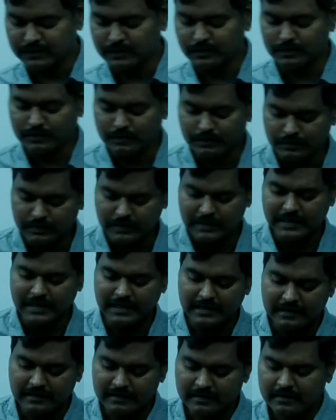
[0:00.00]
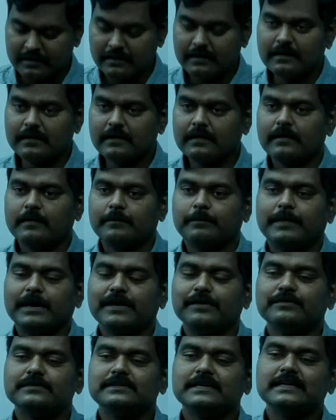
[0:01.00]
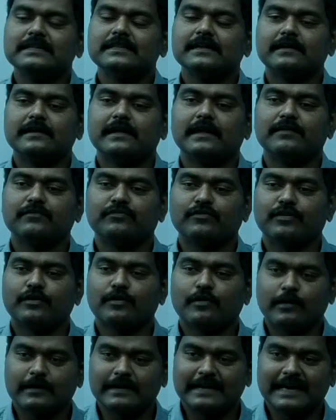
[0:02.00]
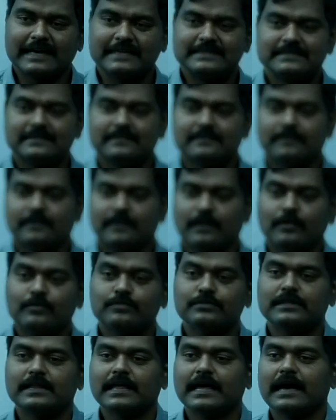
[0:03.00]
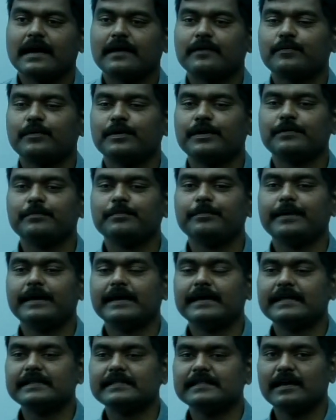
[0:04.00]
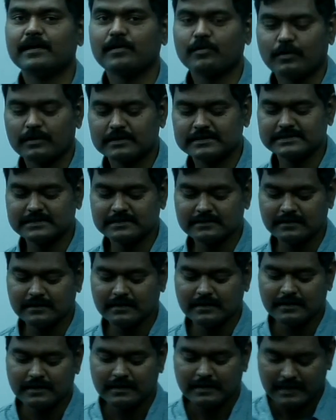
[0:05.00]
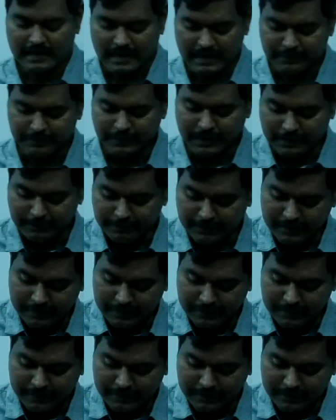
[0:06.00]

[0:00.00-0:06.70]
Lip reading: So here, by using the telephone contacts, how they are going to be making the calls, and by